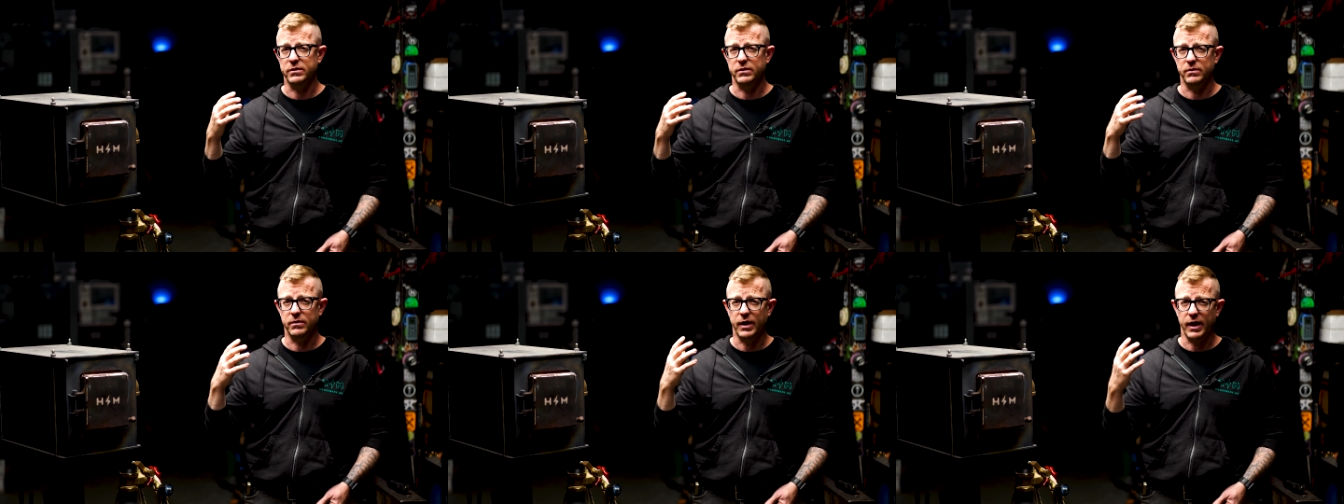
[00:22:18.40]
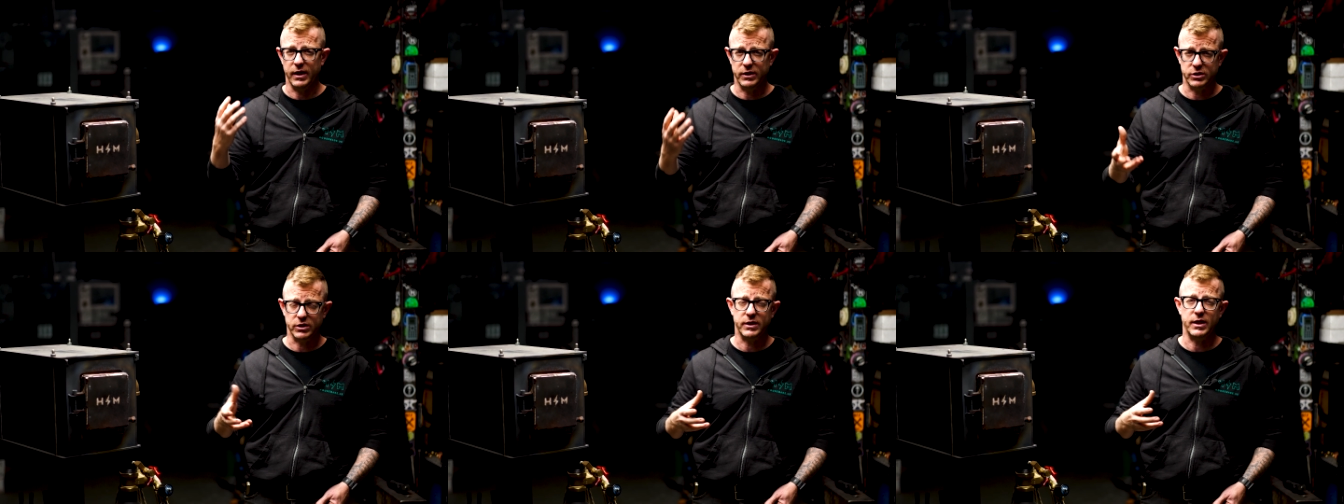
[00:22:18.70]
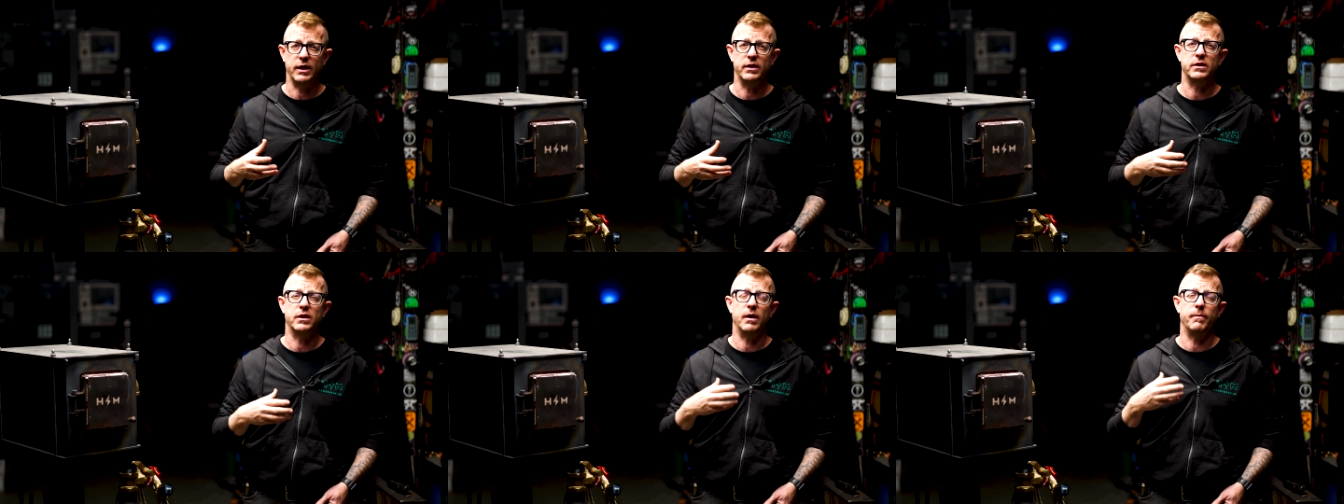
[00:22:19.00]
to
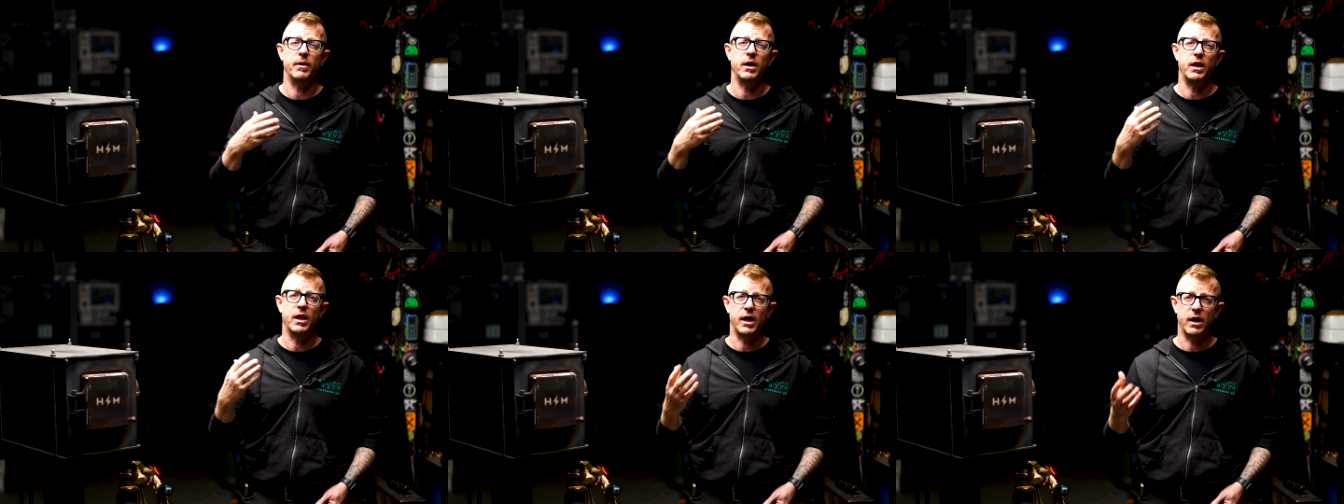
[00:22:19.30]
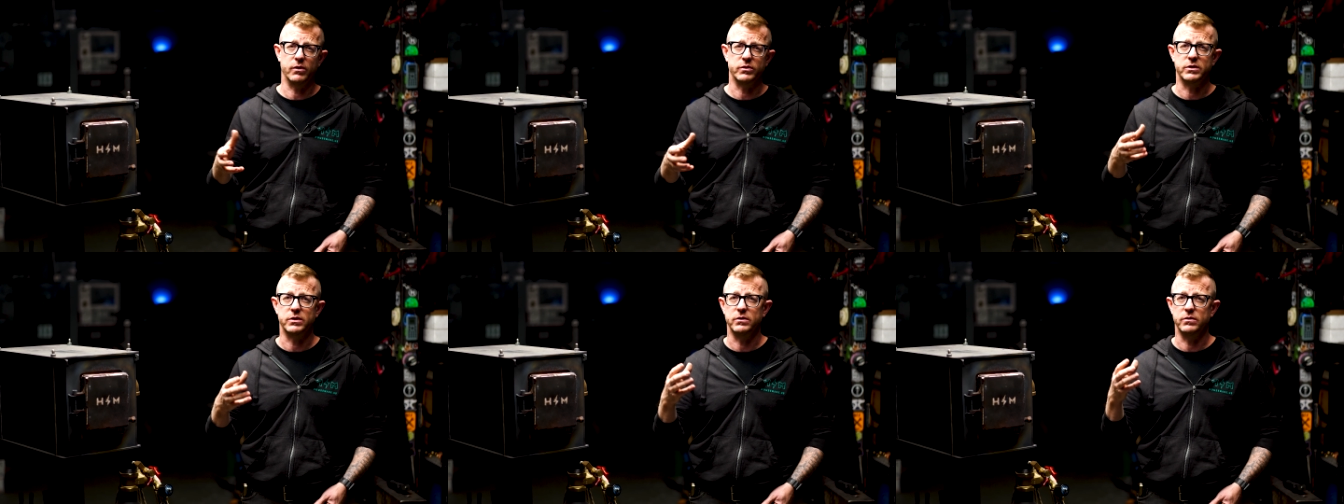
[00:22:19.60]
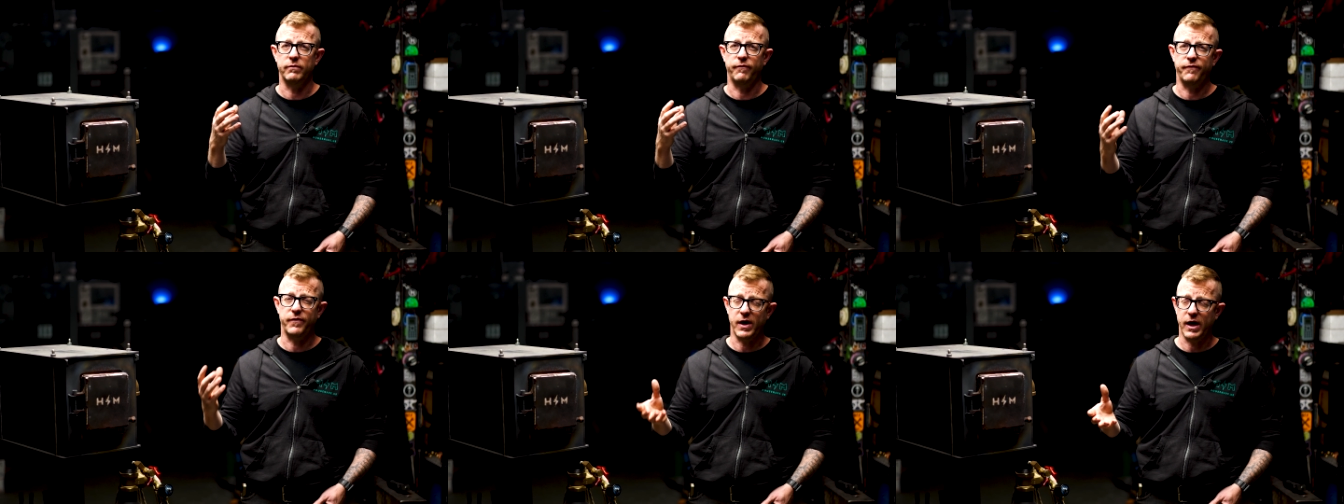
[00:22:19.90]
educate them on how
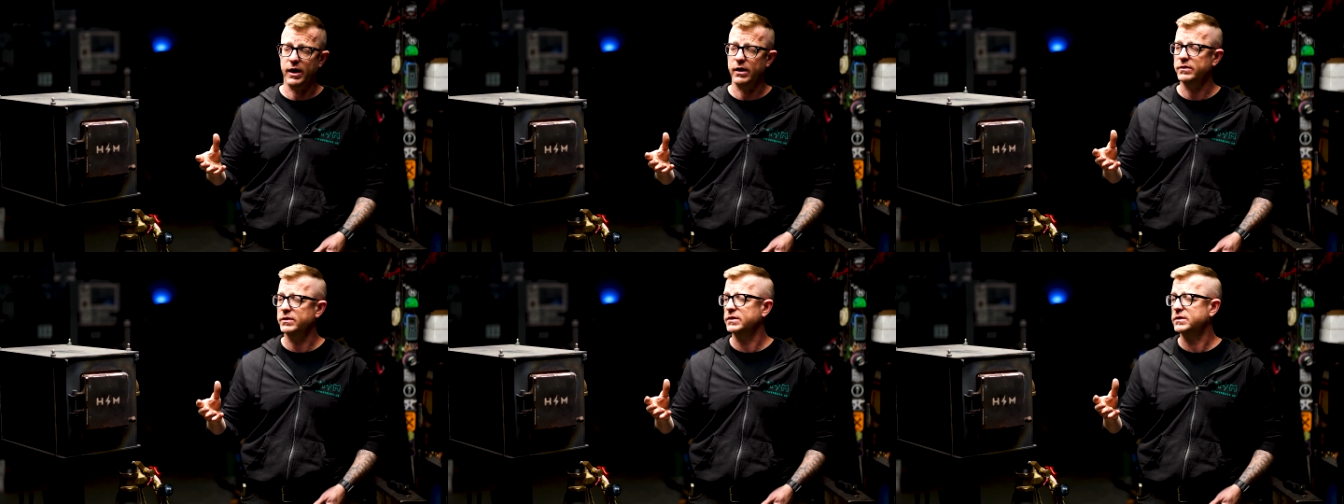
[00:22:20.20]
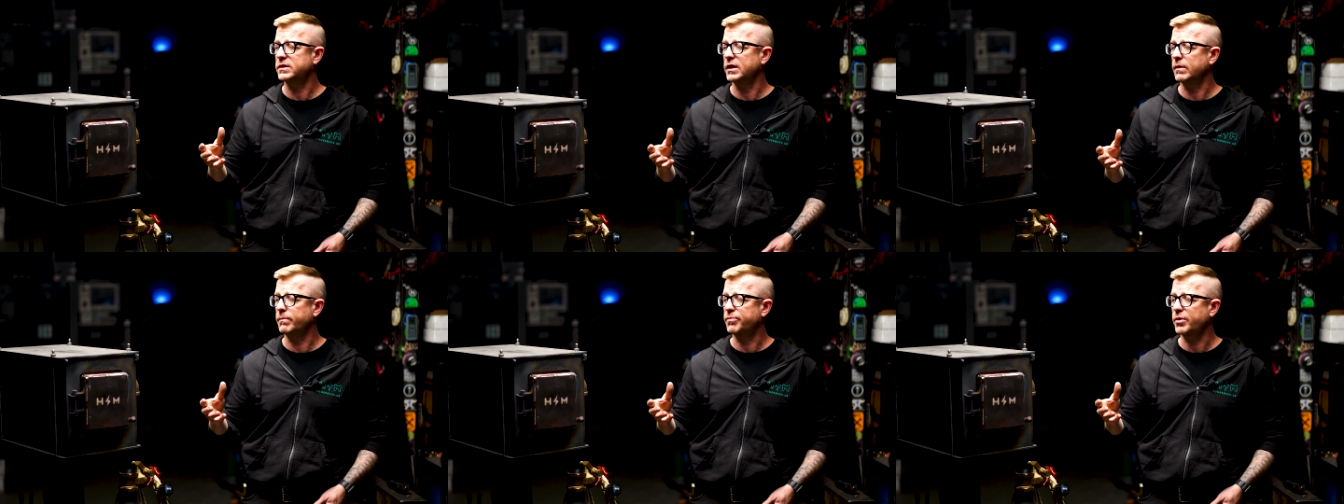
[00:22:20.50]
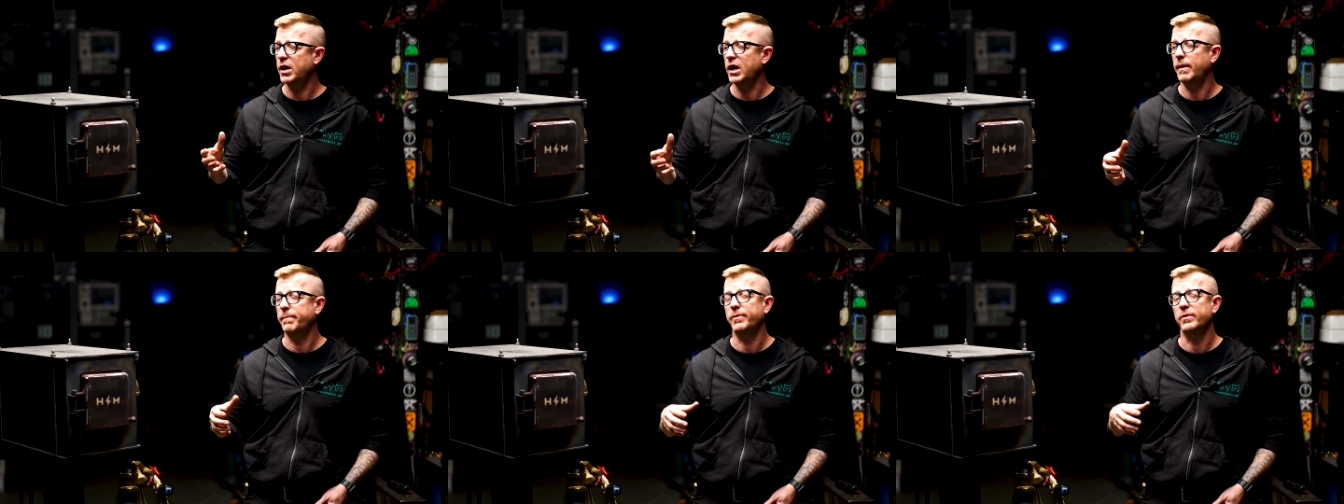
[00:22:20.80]
to fire this thing
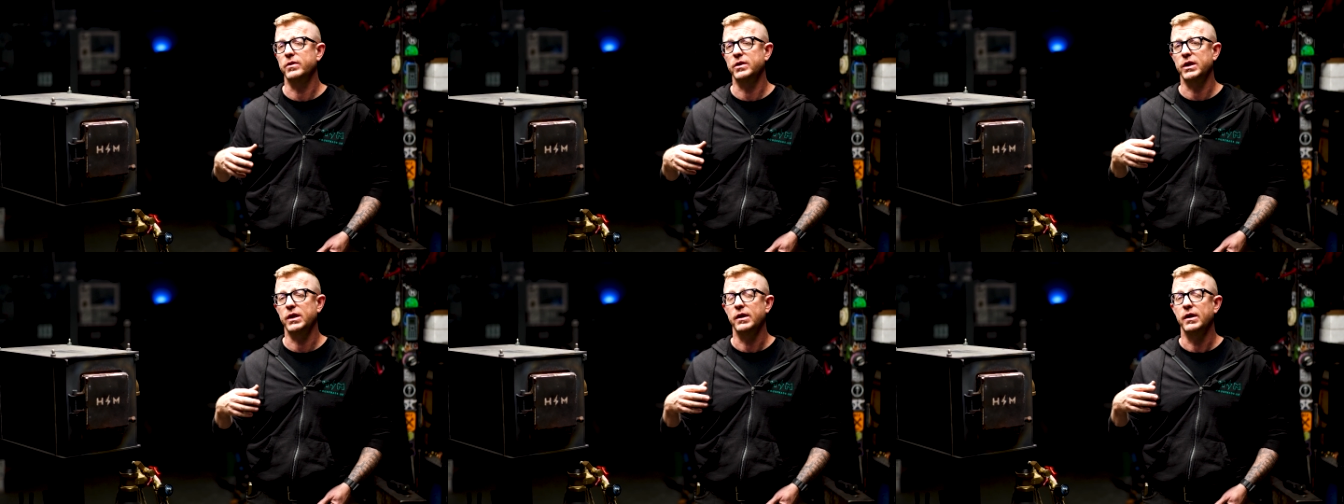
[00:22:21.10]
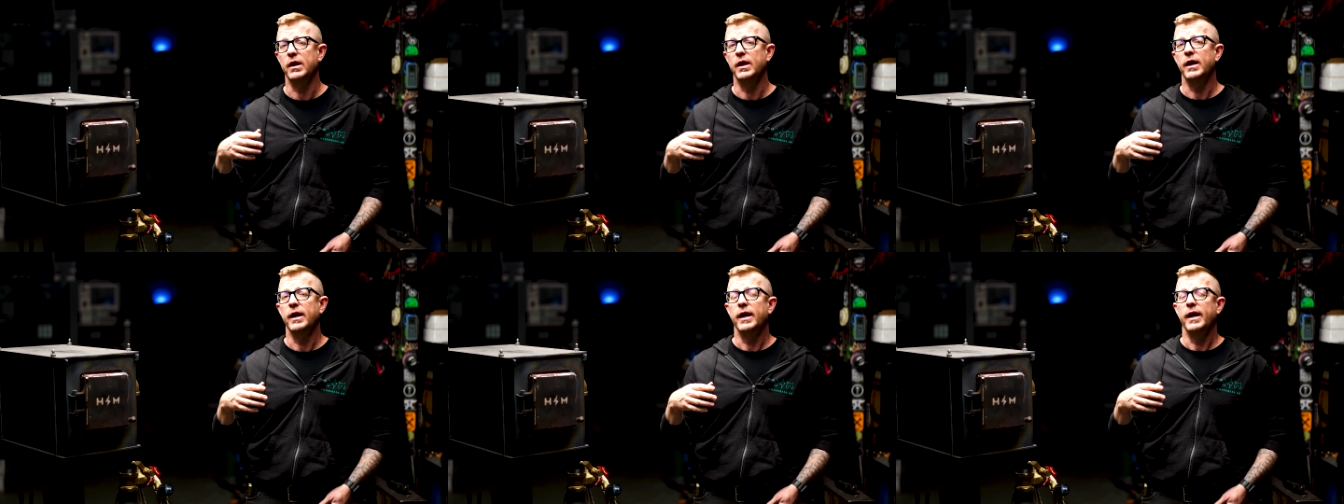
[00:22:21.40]
properly